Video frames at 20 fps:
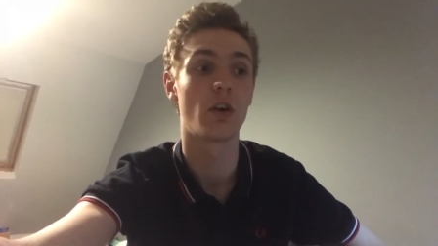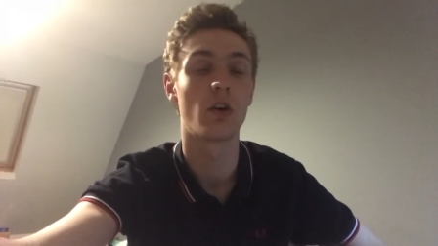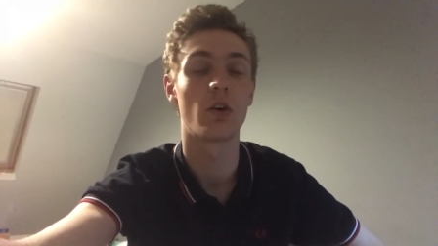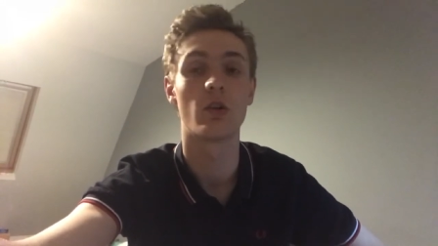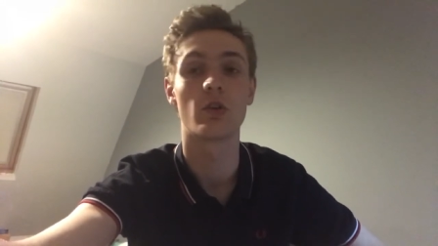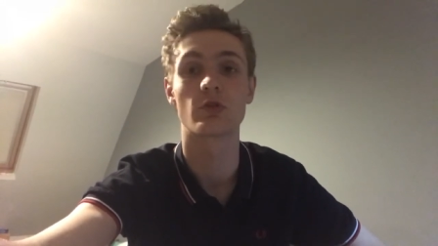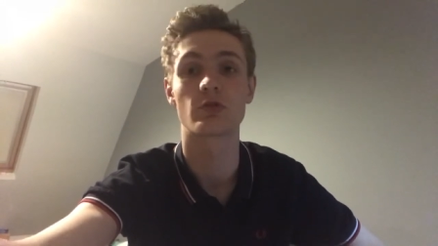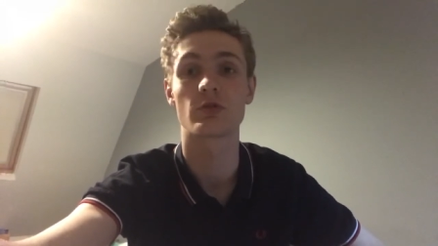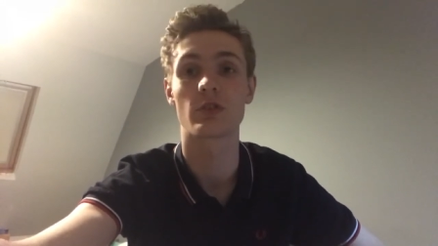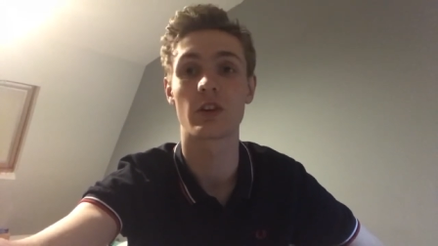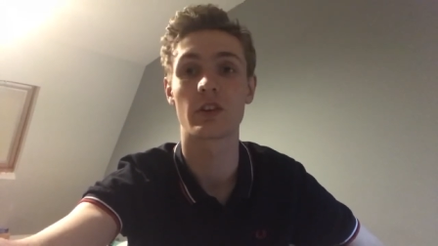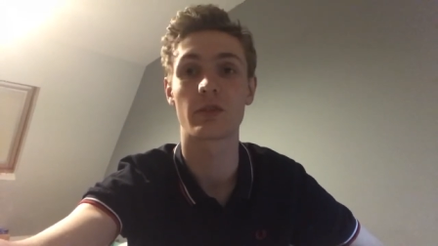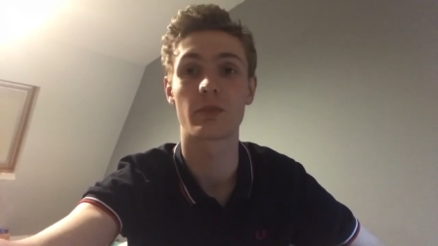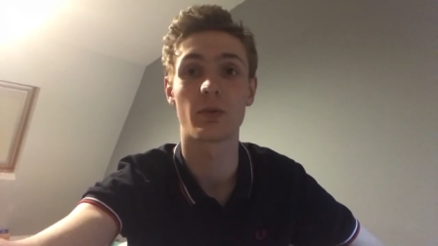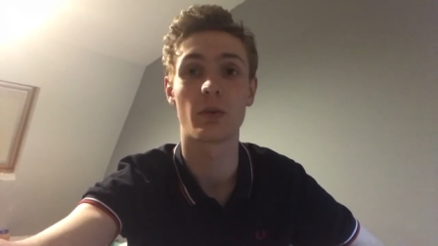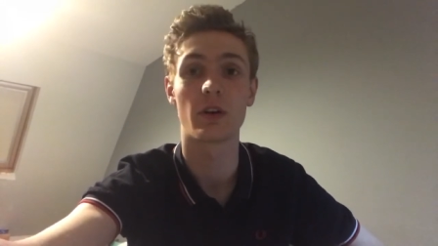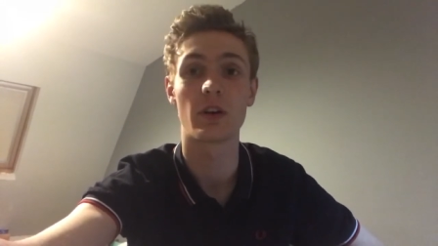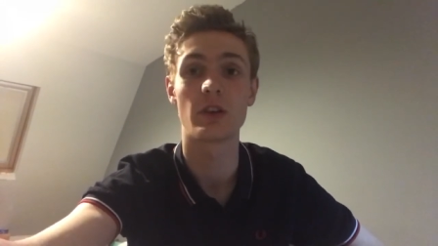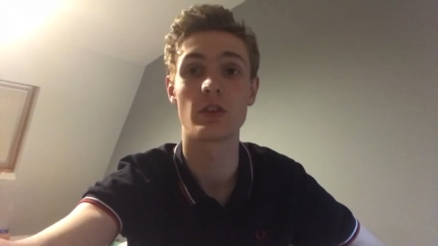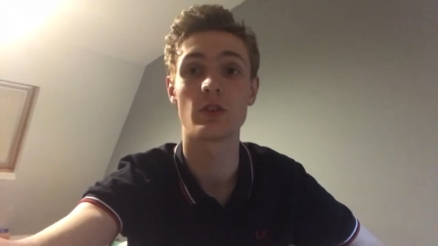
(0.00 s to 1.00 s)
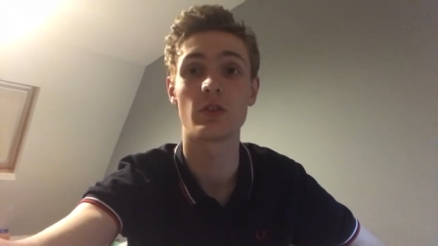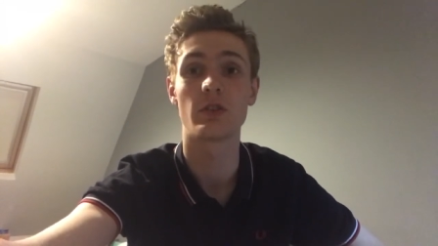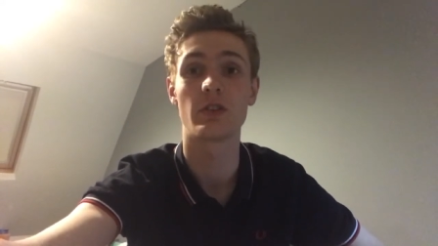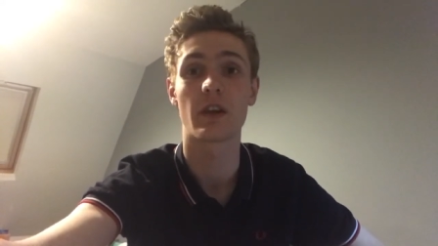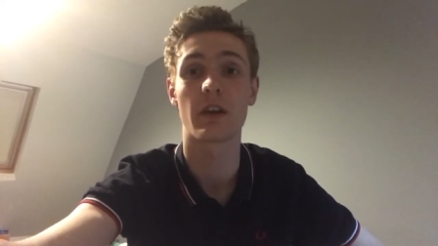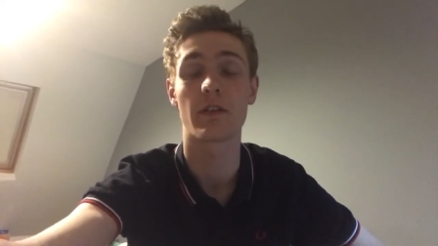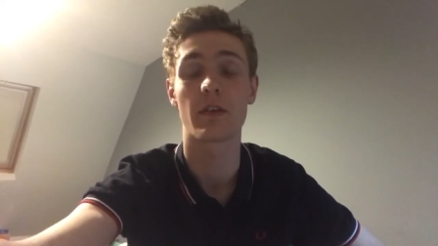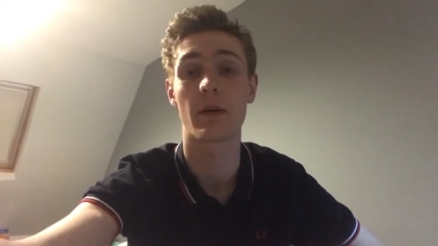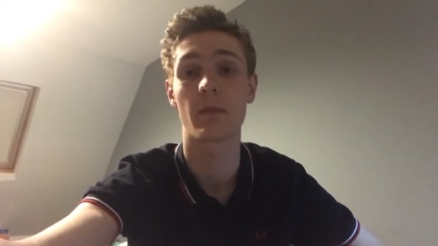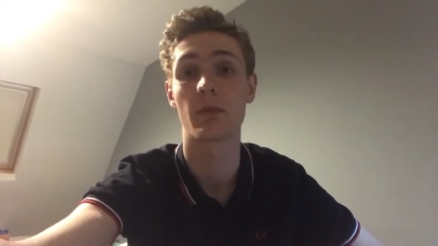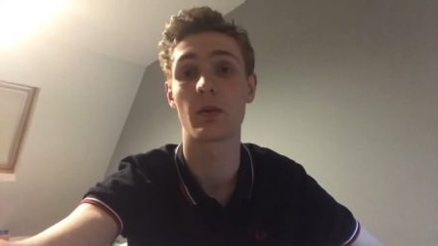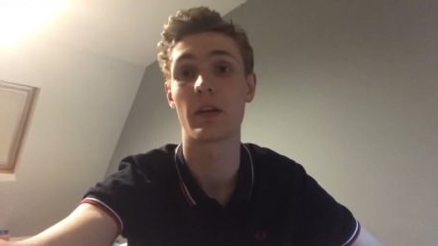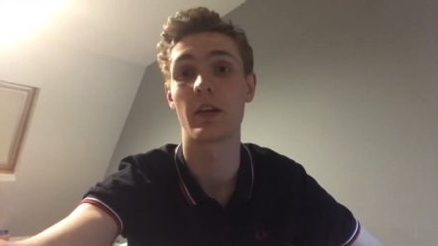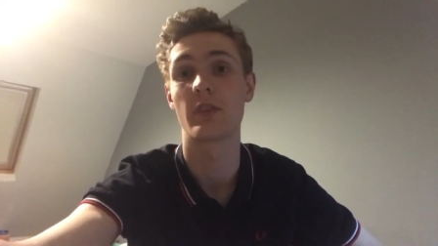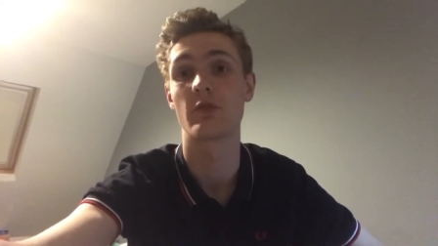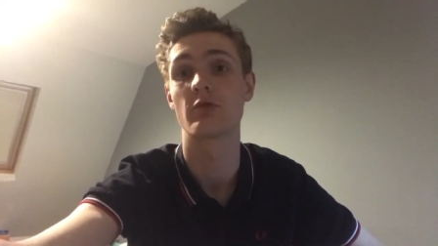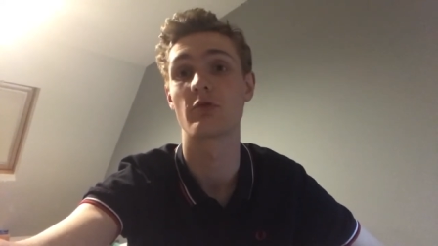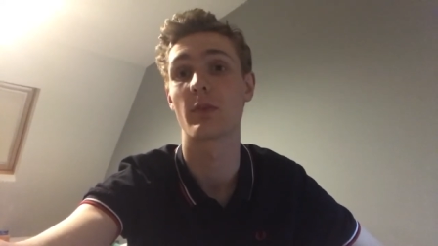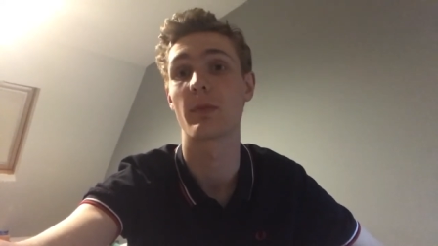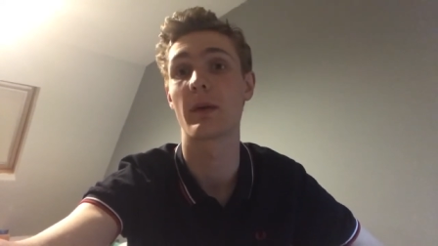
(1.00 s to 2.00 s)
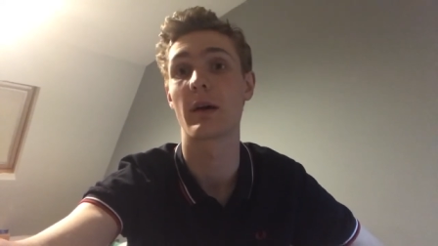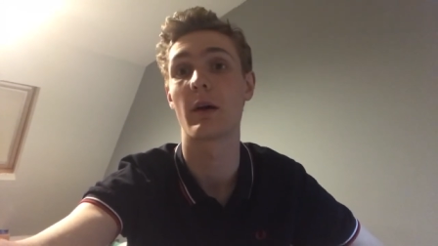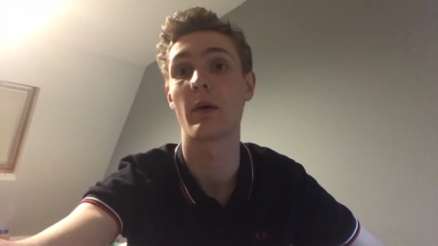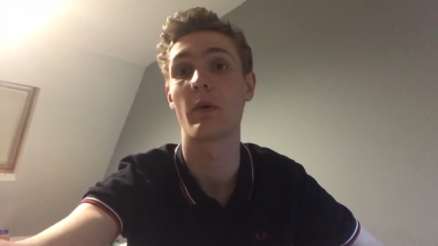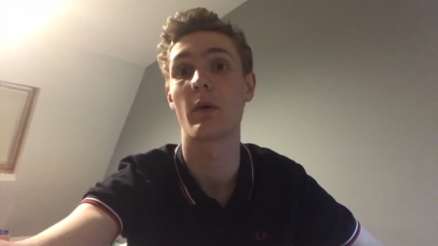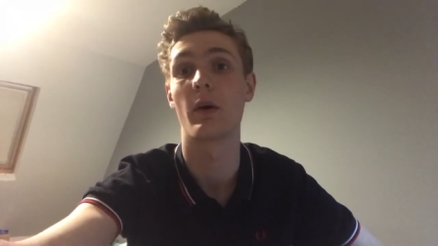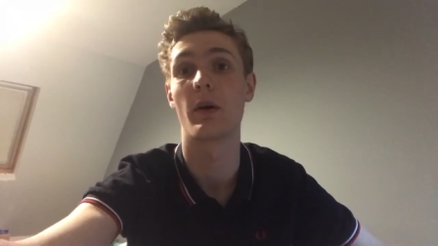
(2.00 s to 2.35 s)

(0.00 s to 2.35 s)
or transport issues. I've had players drop out